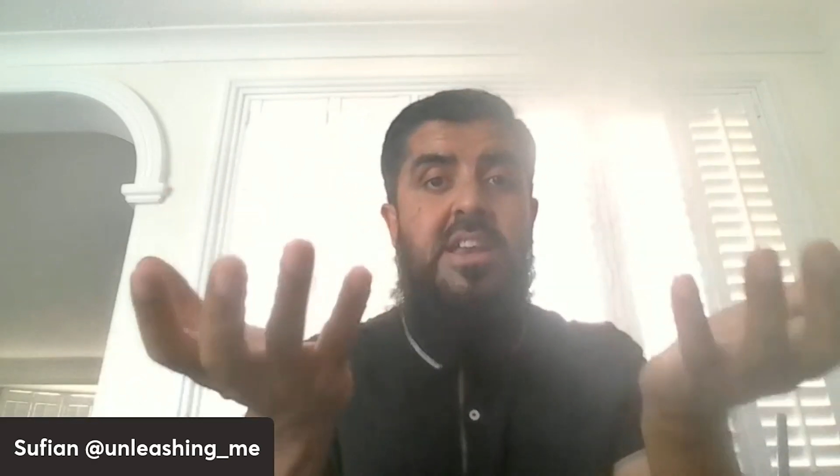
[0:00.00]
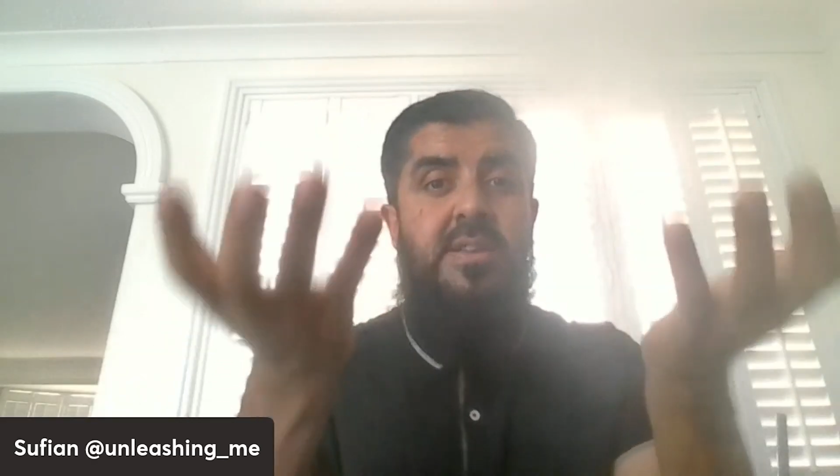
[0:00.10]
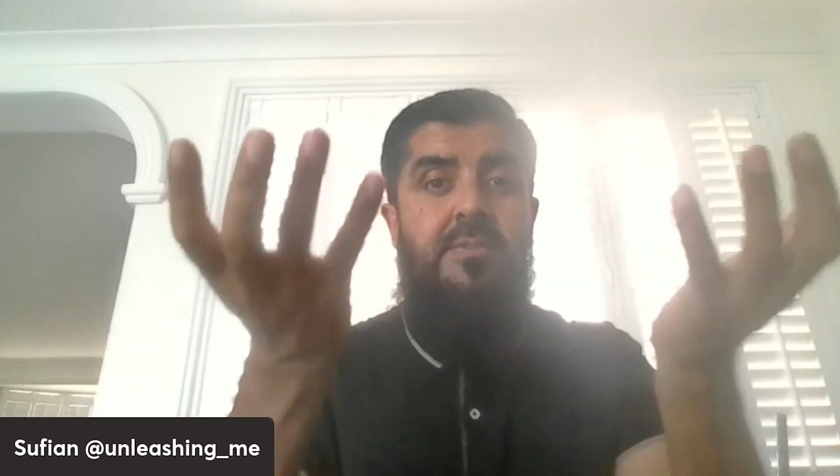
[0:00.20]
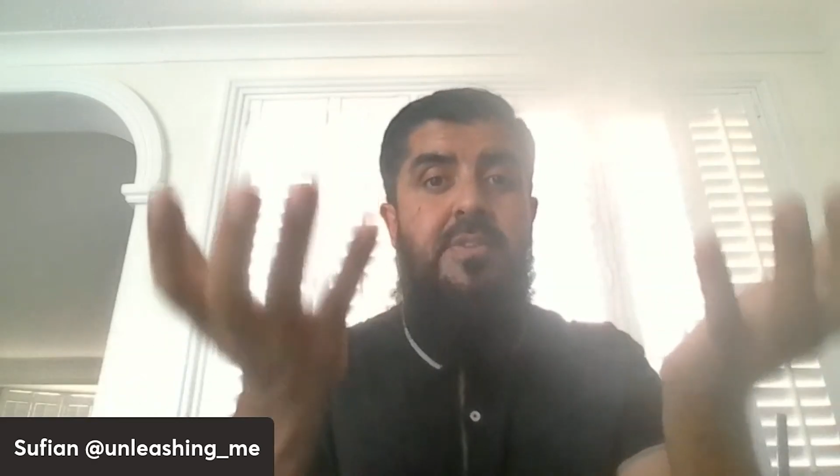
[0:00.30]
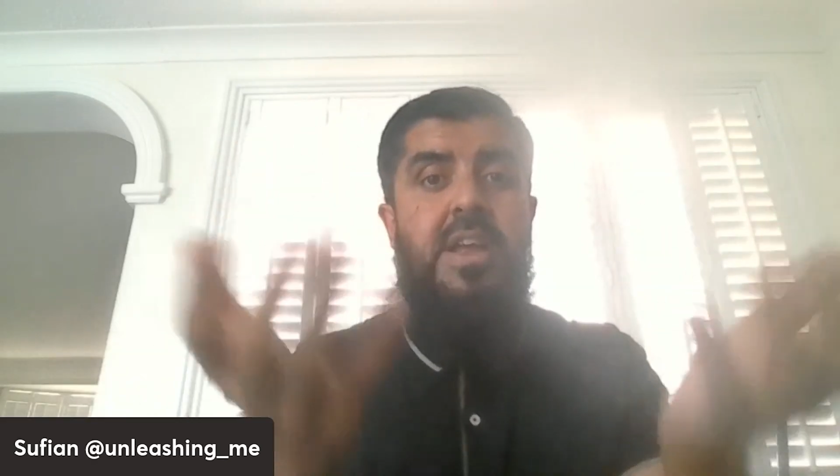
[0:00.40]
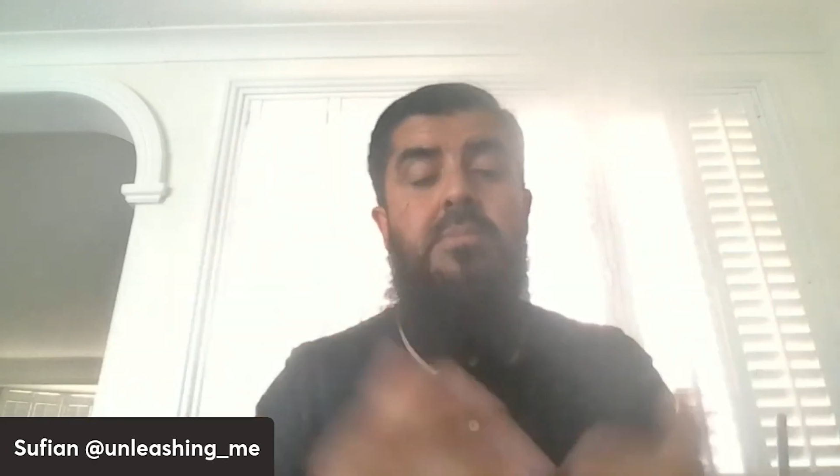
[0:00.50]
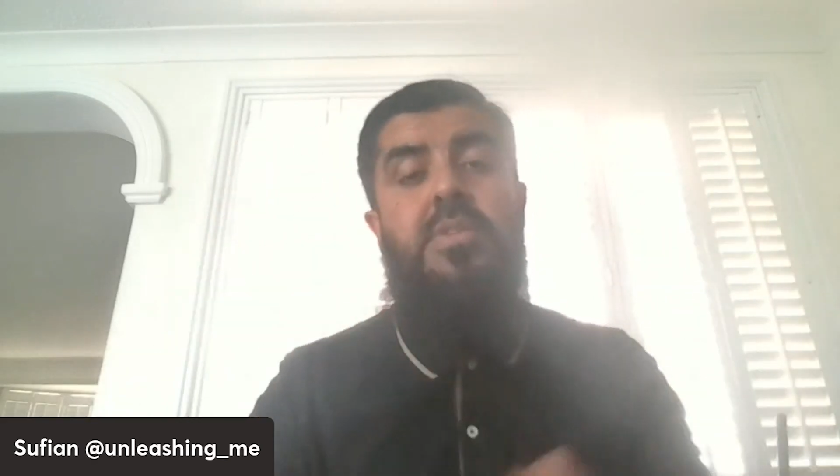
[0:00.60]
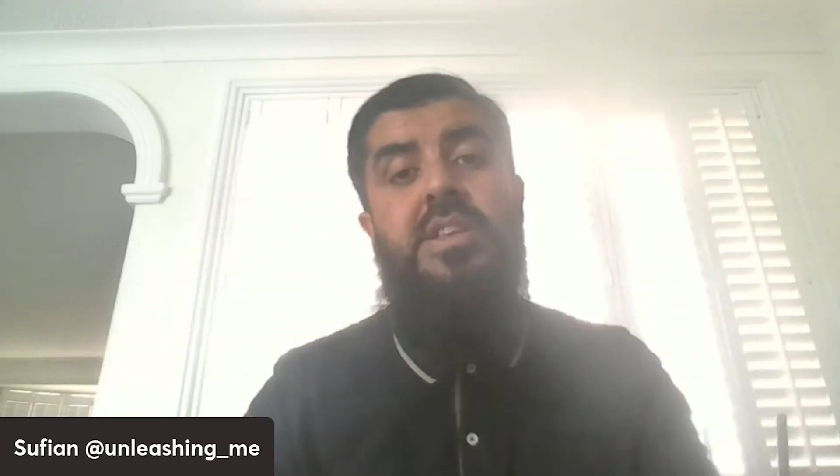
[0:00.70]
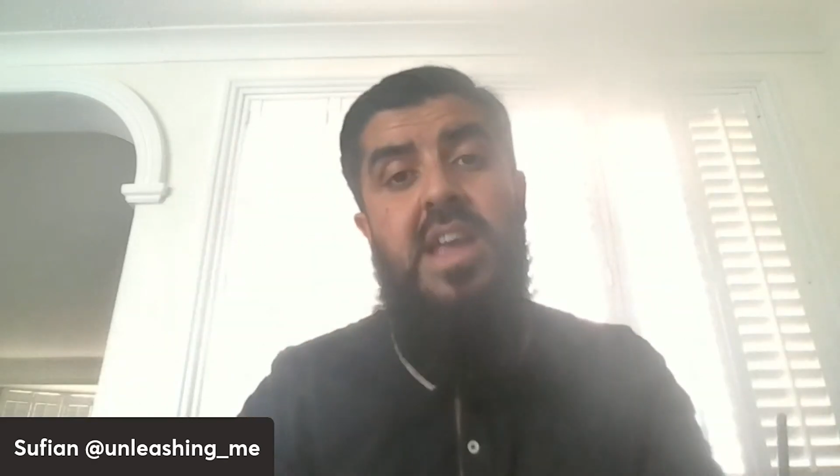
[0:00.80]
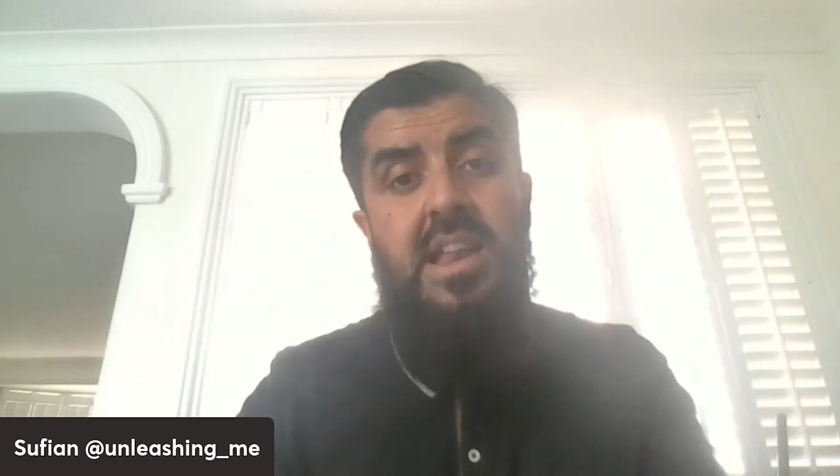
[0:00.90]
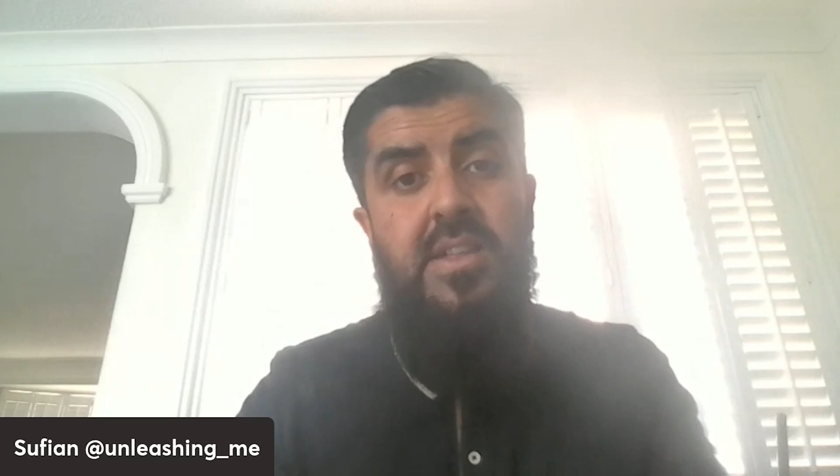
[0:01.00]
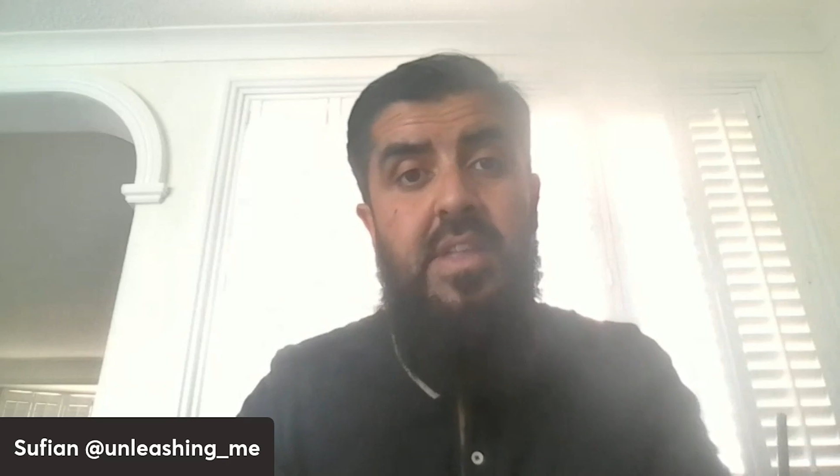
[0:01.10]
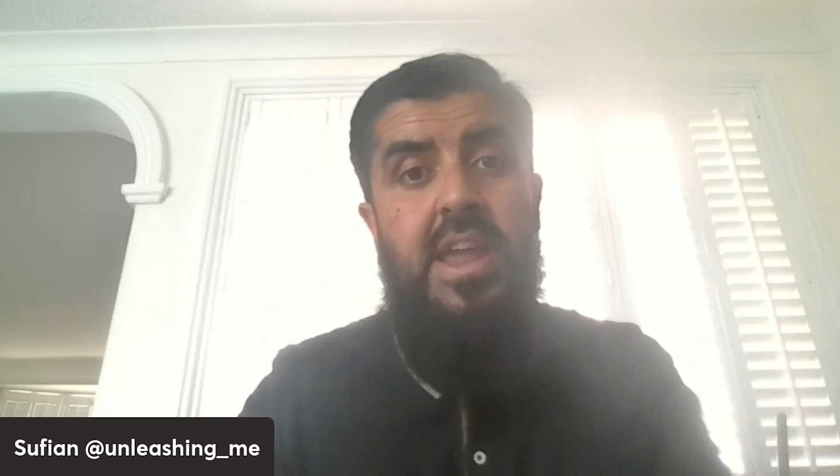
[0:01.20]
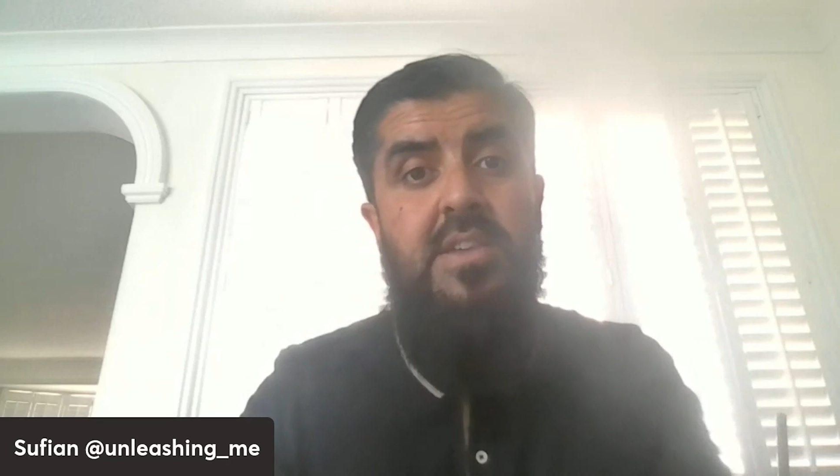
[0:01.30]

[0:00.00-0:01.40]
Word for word: and develop the talent that